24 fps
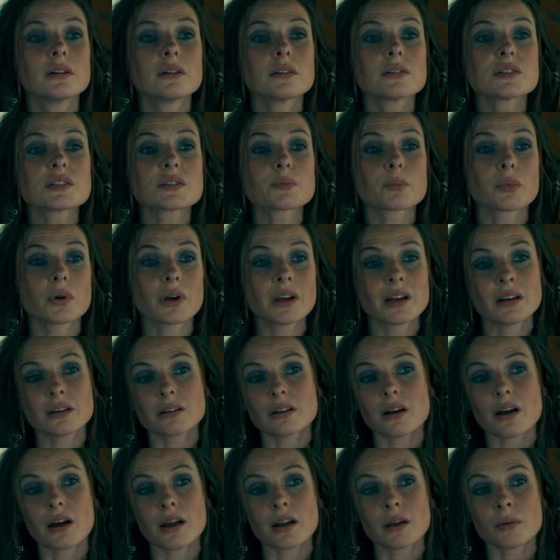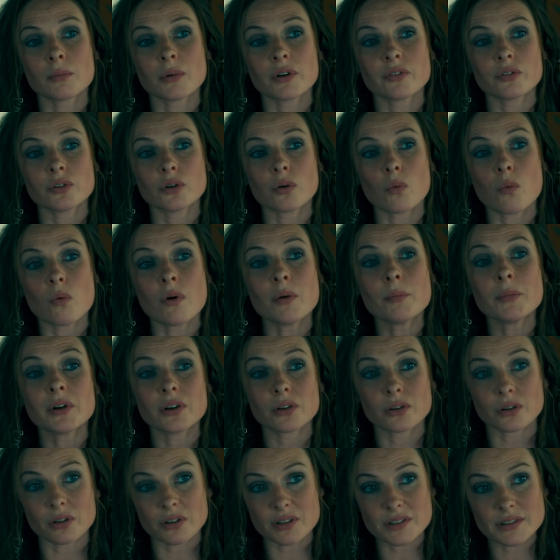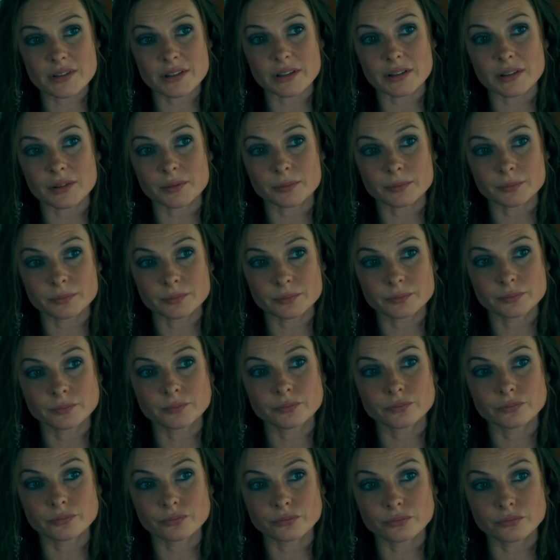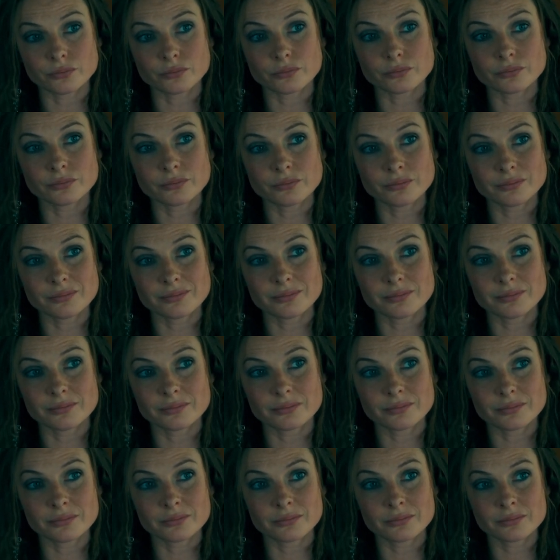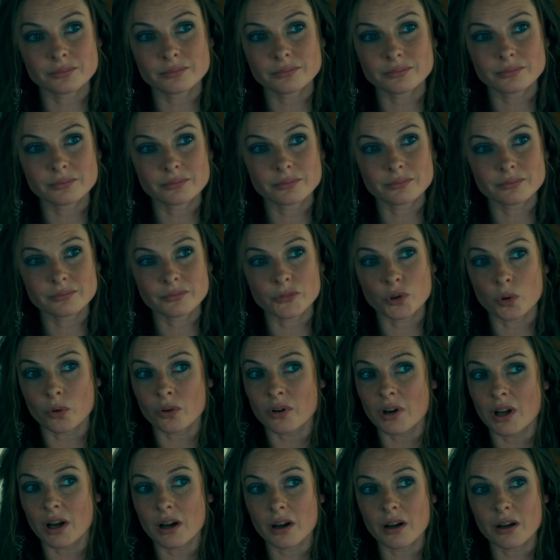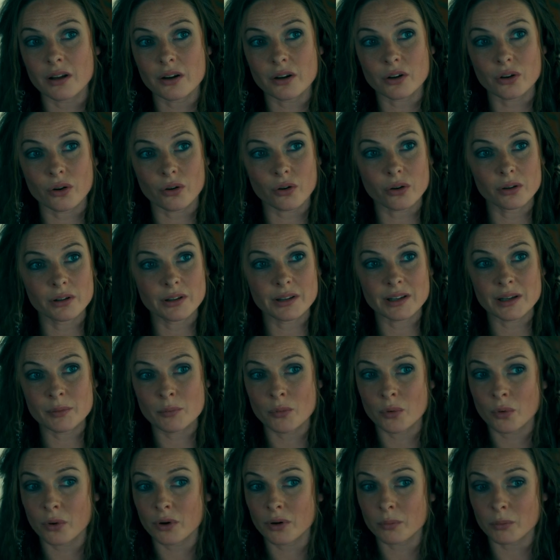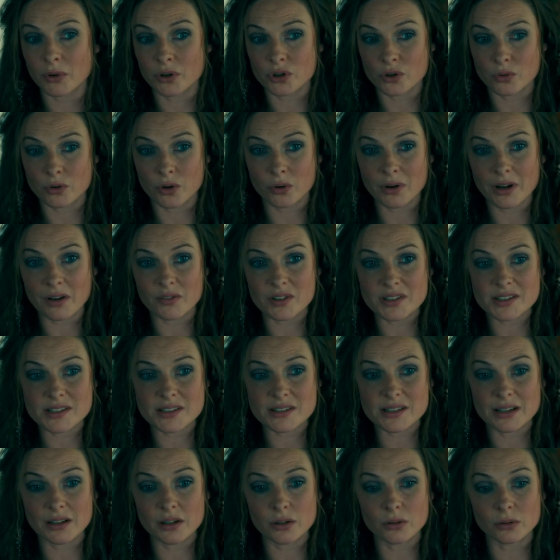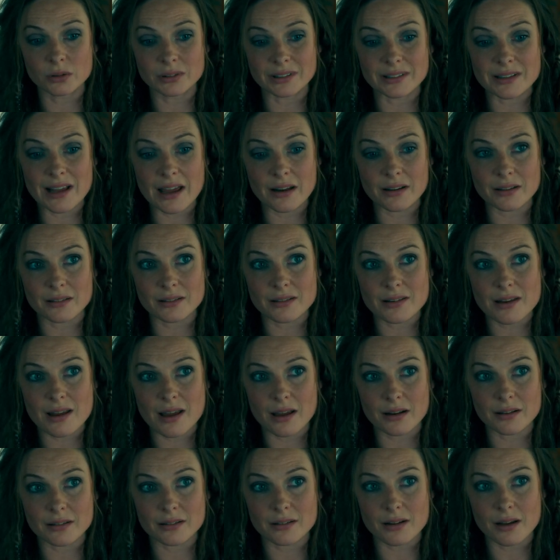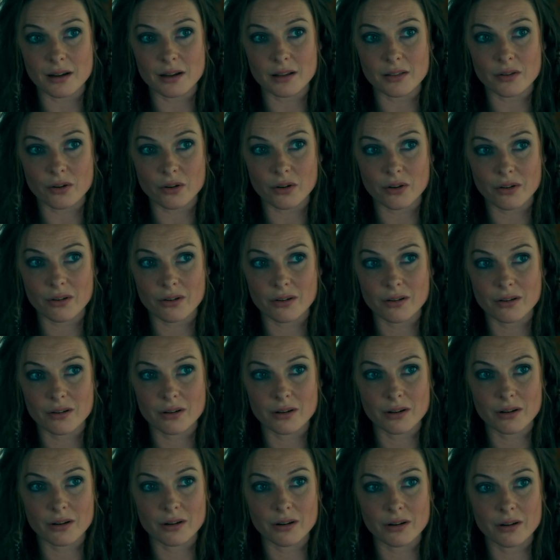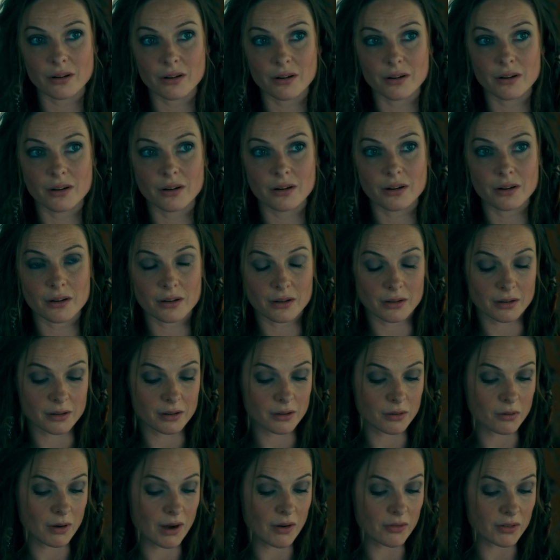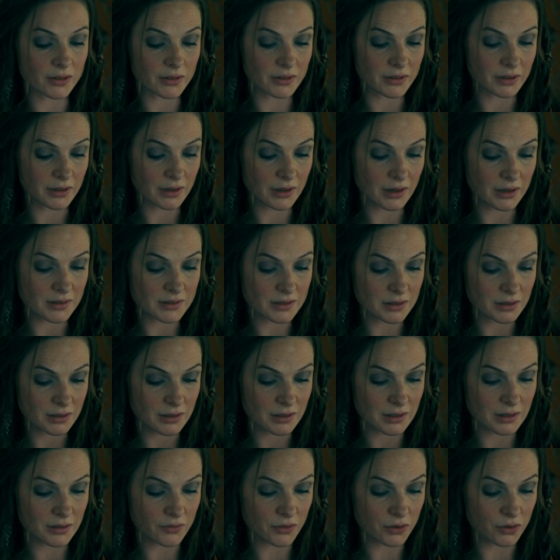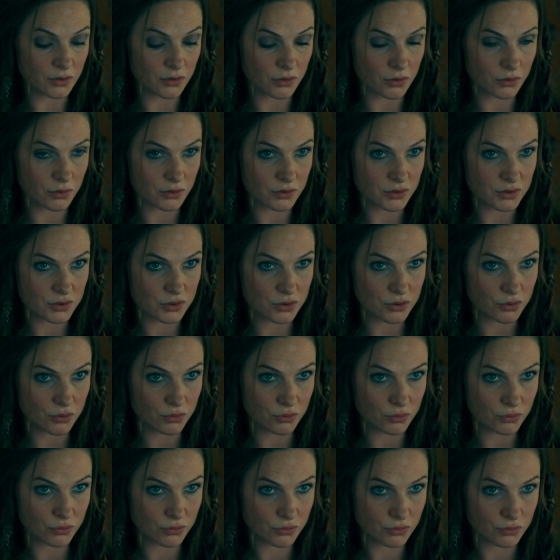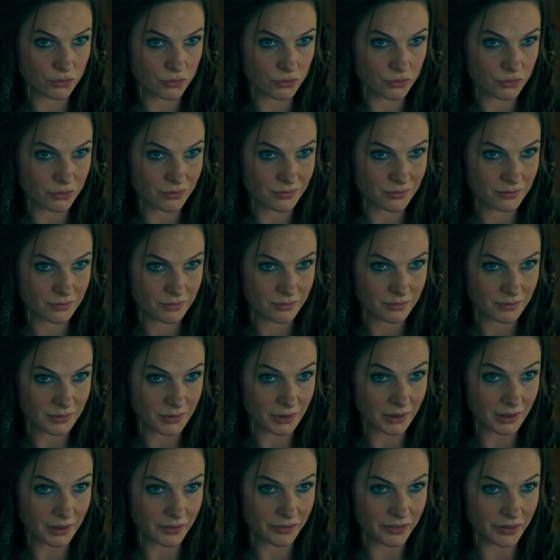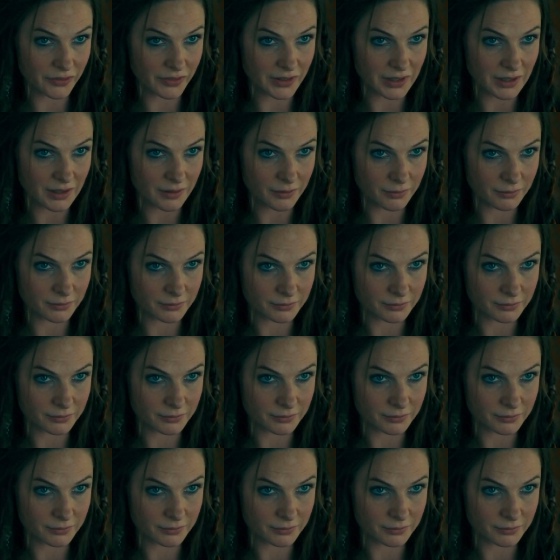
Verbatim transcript: Springtime of your womanhood, isn't it? Hmm. You're not a girl anymore, but you don't have a single dent yet, either. Gravity hasn't even noticed you. Not at fifteen.